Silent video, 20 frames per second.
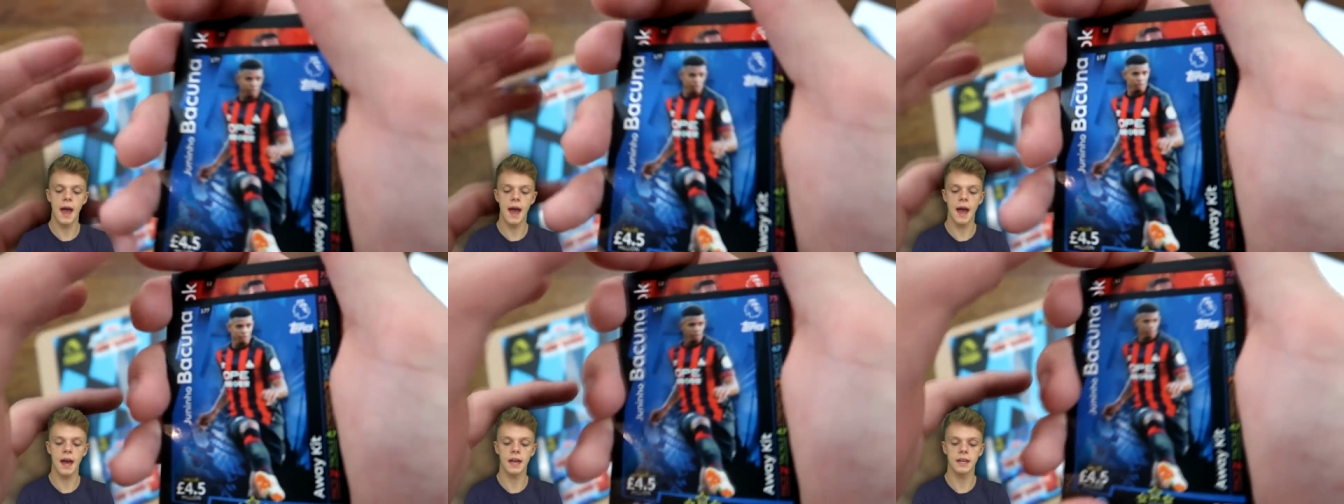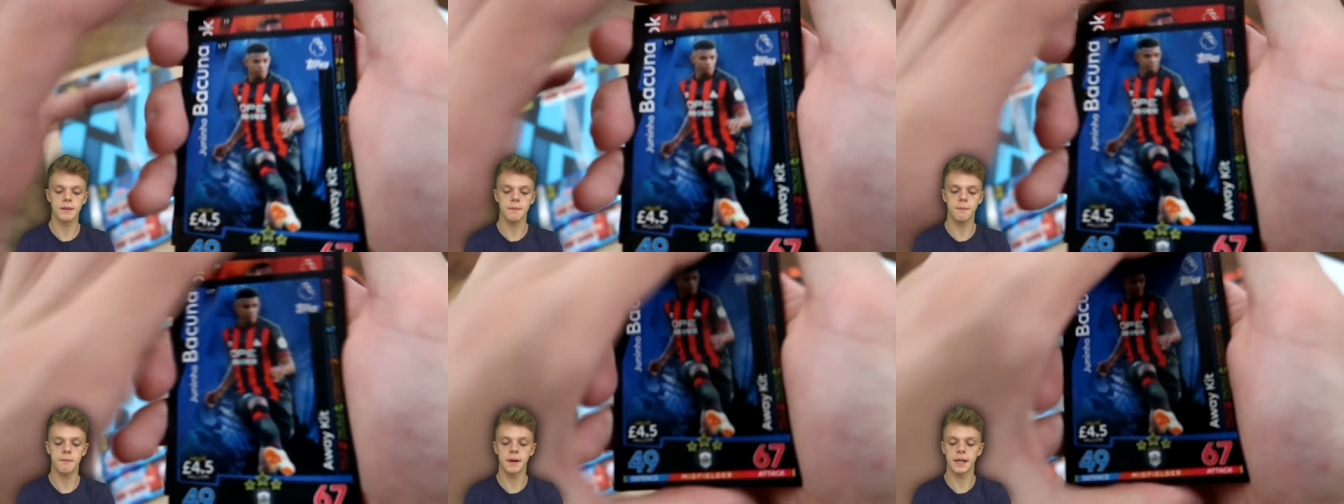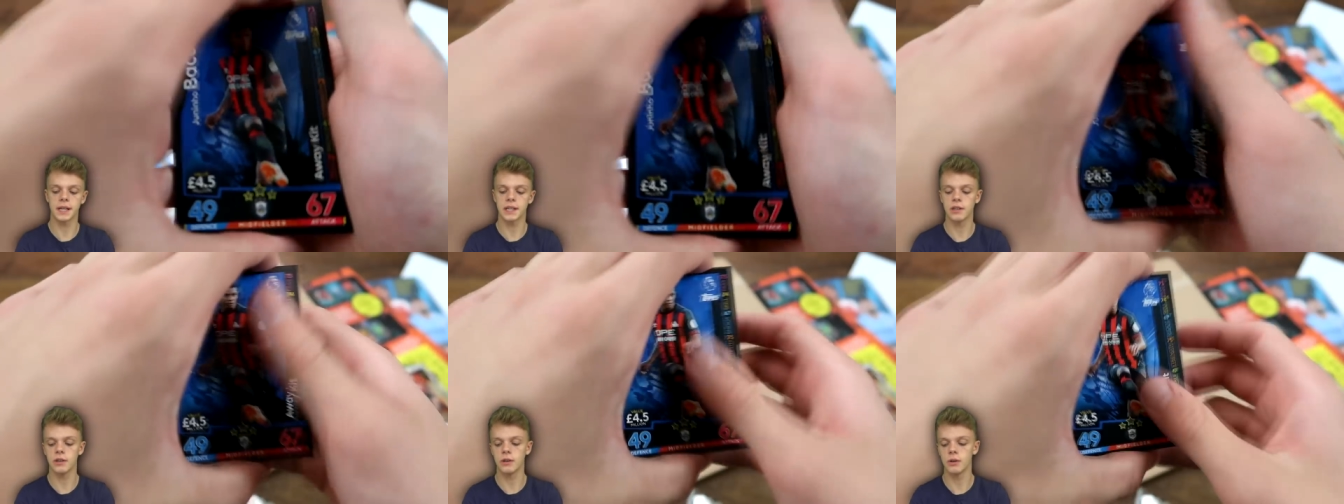and
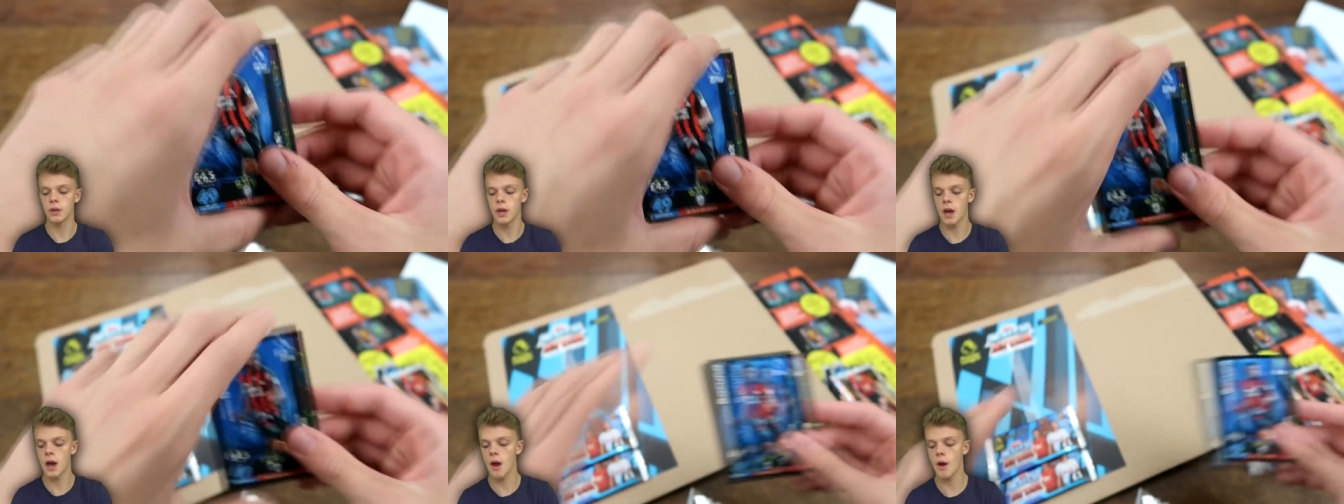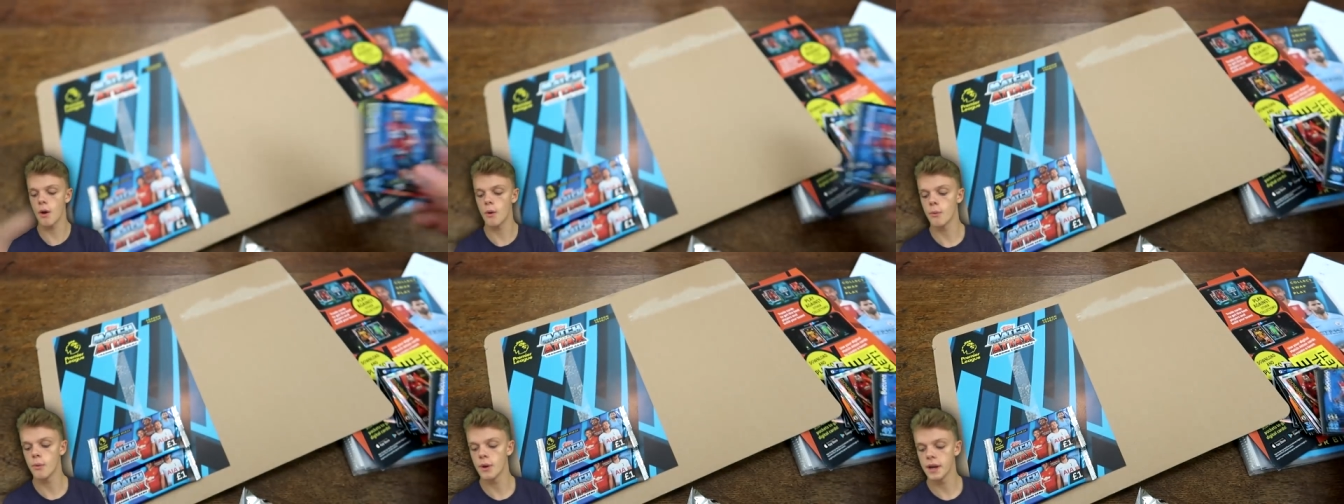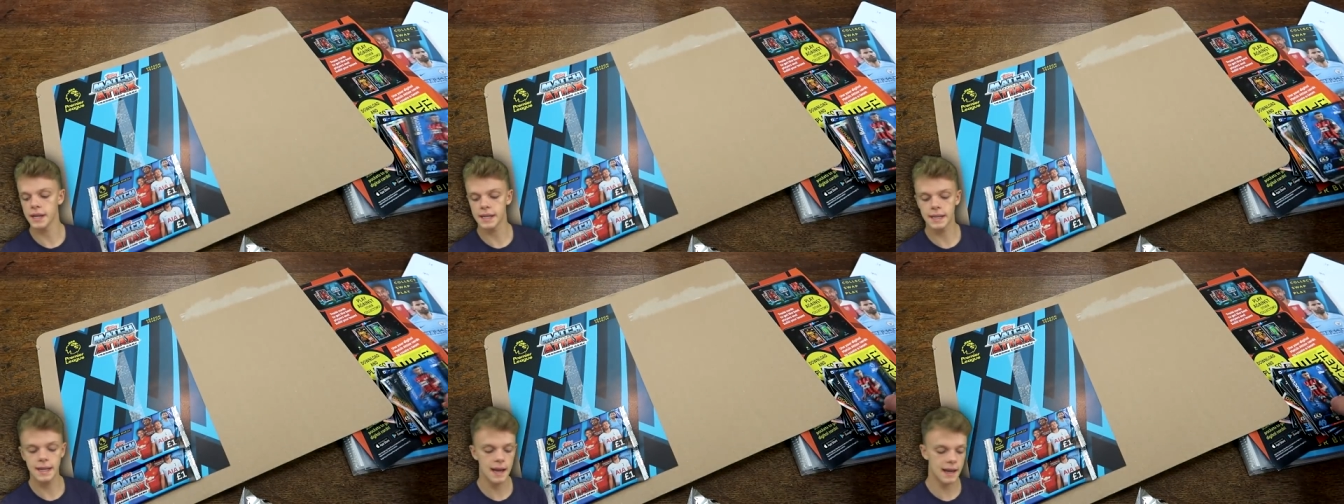Bacuna.
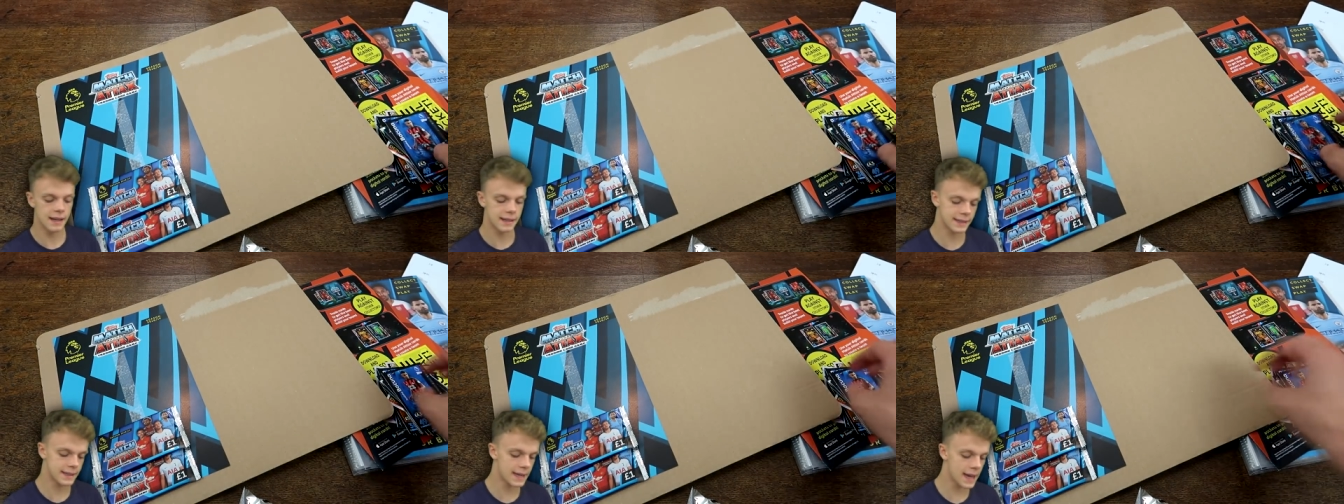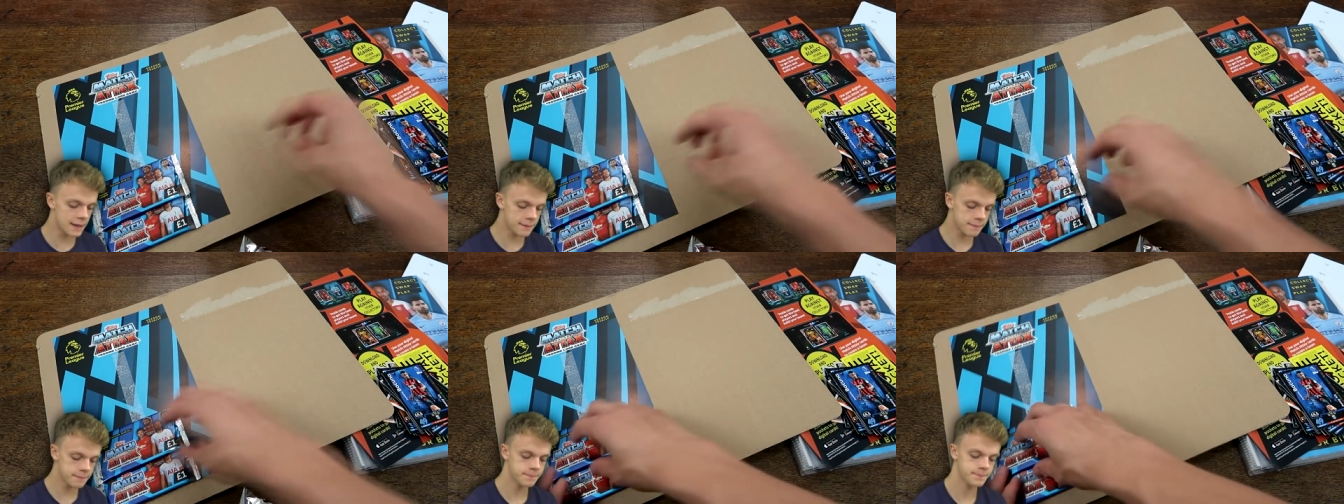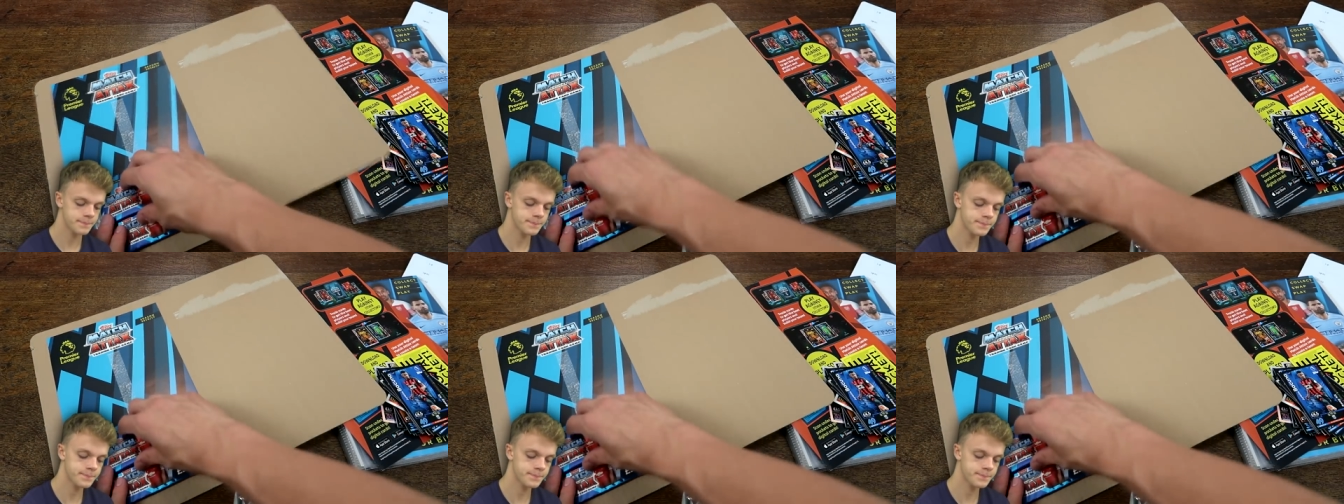Awake again.